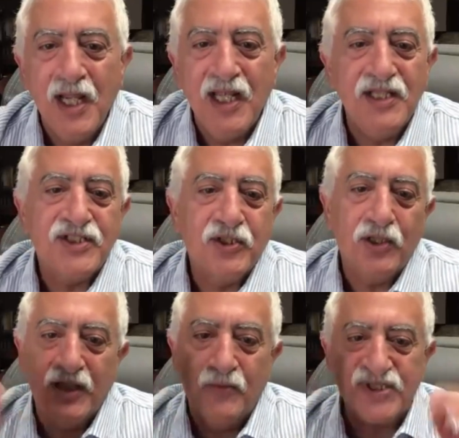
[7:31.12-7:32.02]
And it
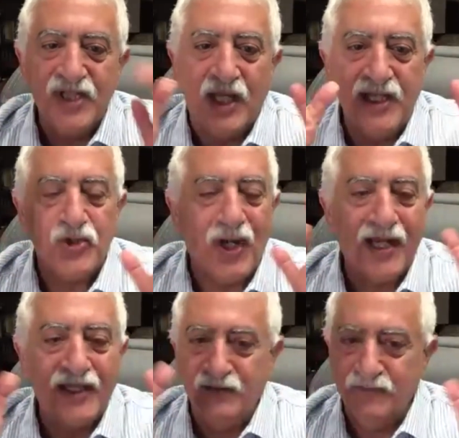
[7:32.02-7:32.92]
certainly was not
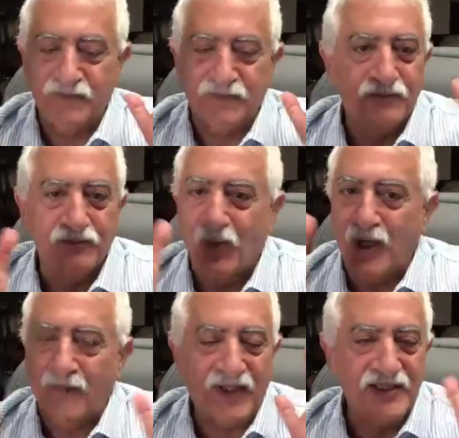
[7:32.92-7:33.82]
interactive
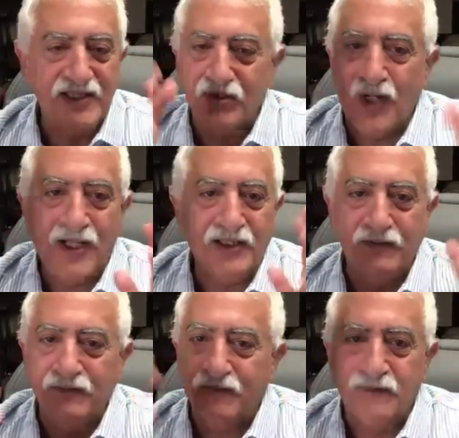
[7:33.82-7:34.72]
graphics,
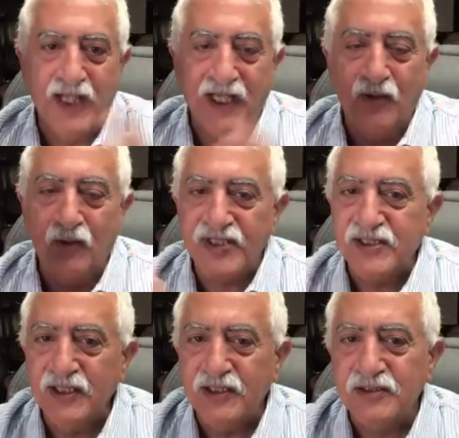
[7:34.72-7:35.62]
interactive data, was
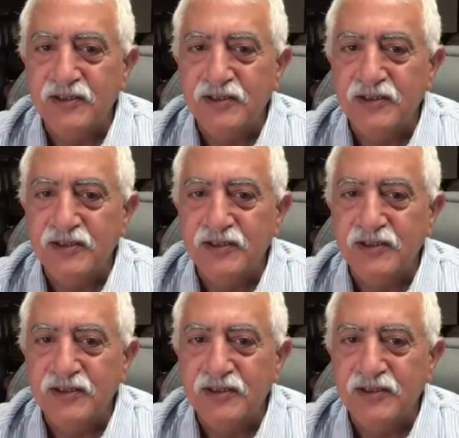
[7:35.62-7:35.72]
it?